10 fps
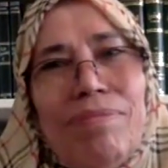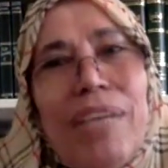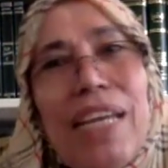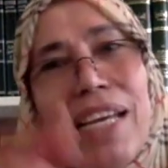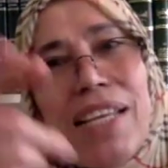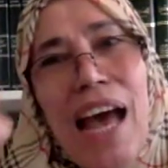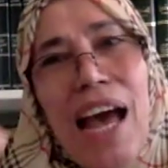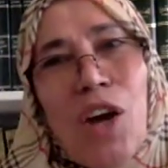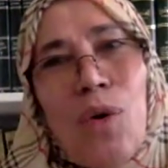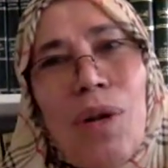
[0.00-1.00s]
telling
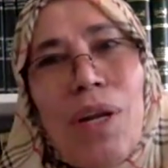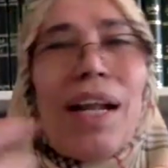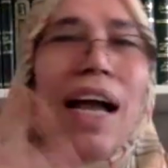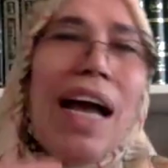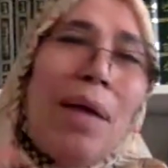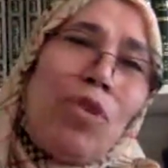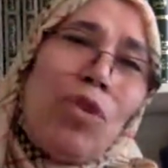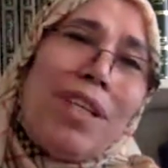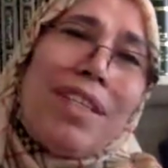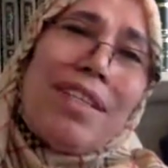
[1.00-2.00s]
that caller, I'm
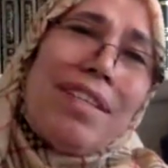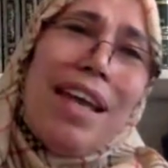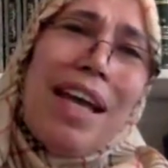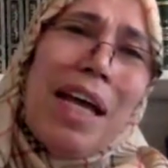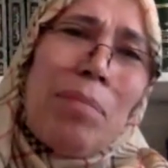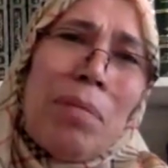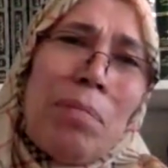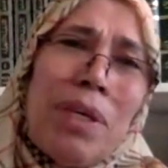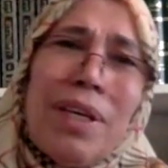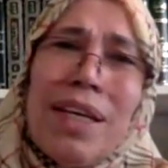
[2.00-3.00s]
during the salah,
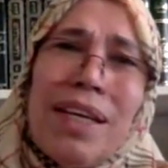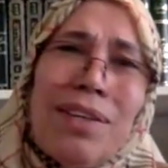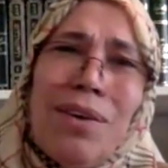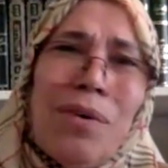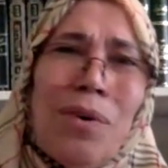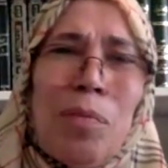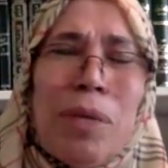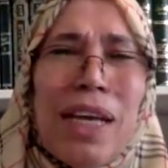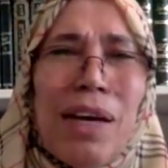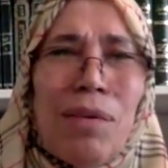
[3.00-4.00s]
habibi. Don't call
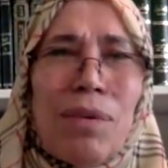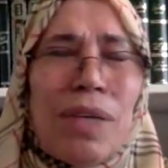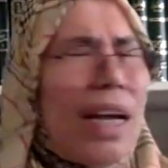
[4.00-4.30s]
me now.